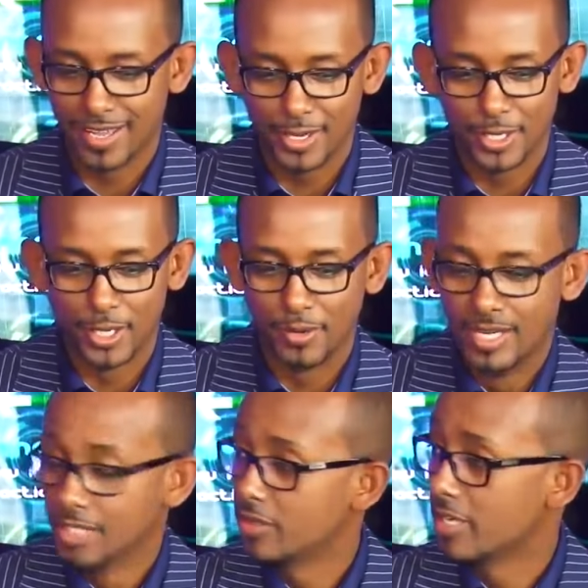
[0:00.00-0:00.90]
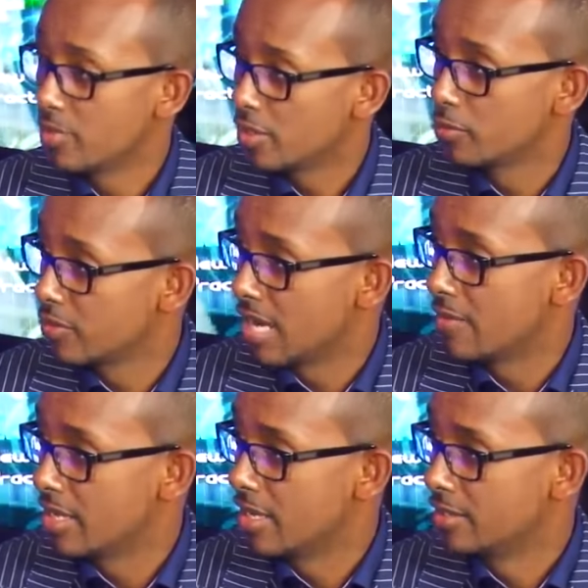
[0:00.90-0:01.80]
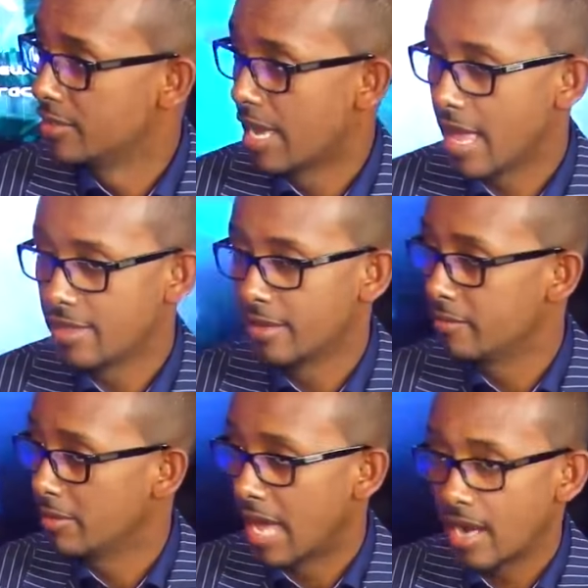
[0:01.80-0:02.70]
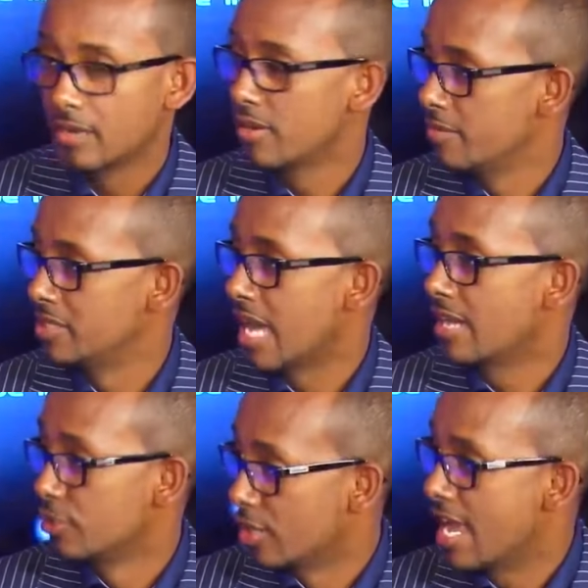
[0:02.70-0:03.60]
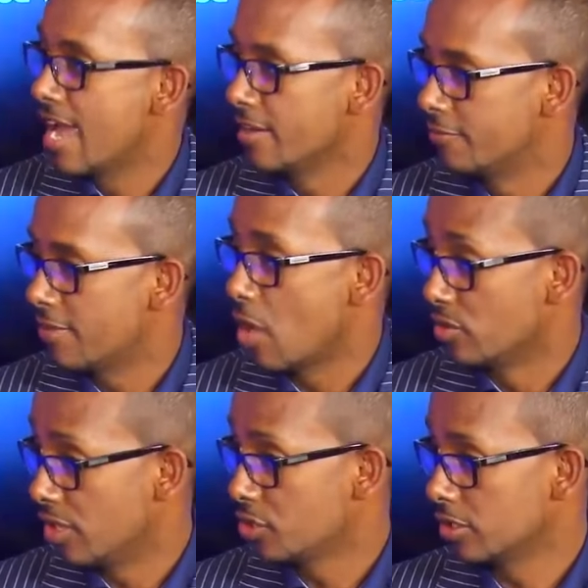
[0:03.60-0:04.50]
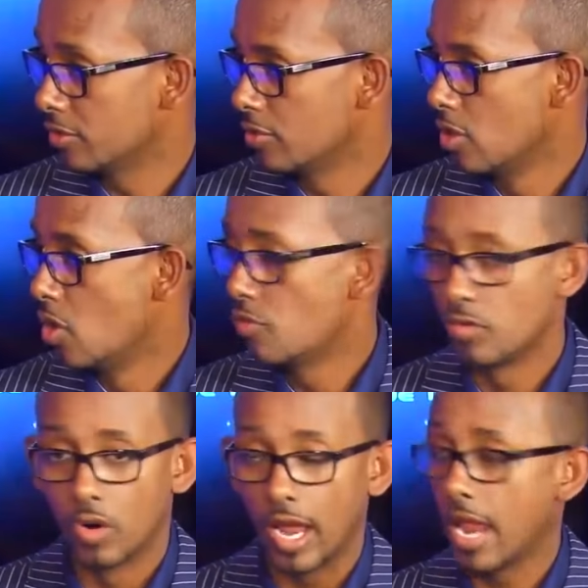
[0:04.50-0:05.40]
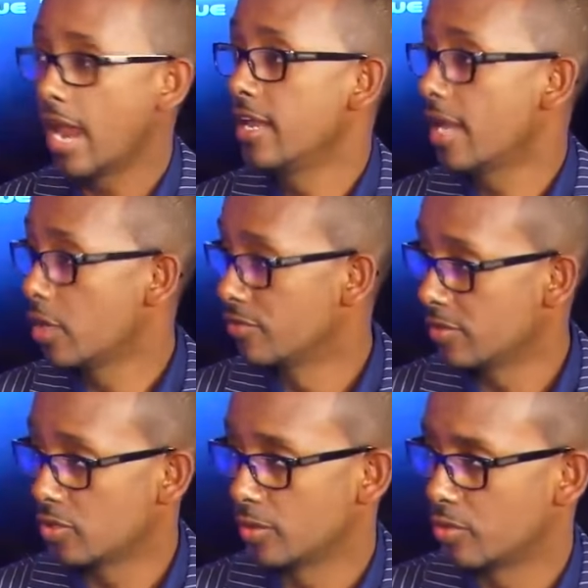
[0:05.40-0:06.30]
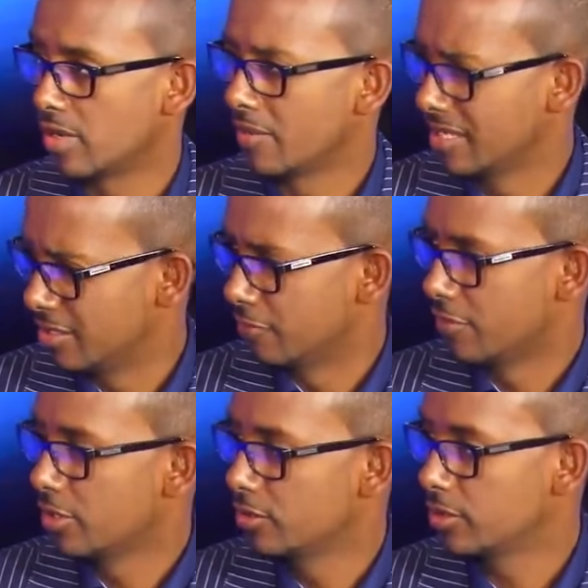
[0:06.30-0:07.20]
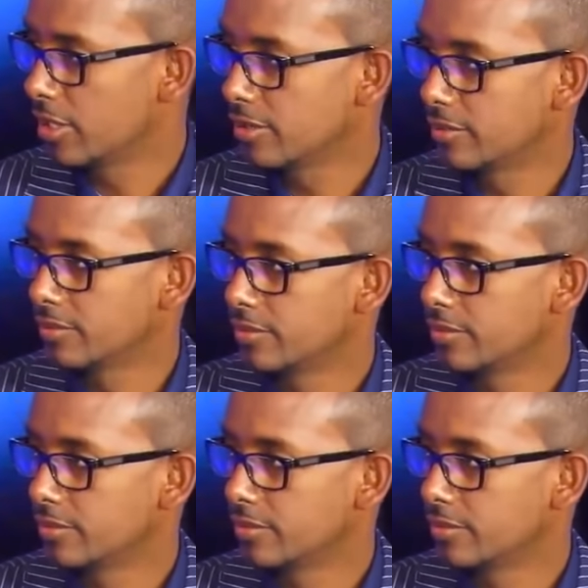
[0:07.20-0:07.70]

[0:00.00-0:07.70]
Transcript: Yeah, there yeah. you go. So computer programming is, I, I think, algorithm is the underlying foundation for any kind of computer programming. Is it fair to say?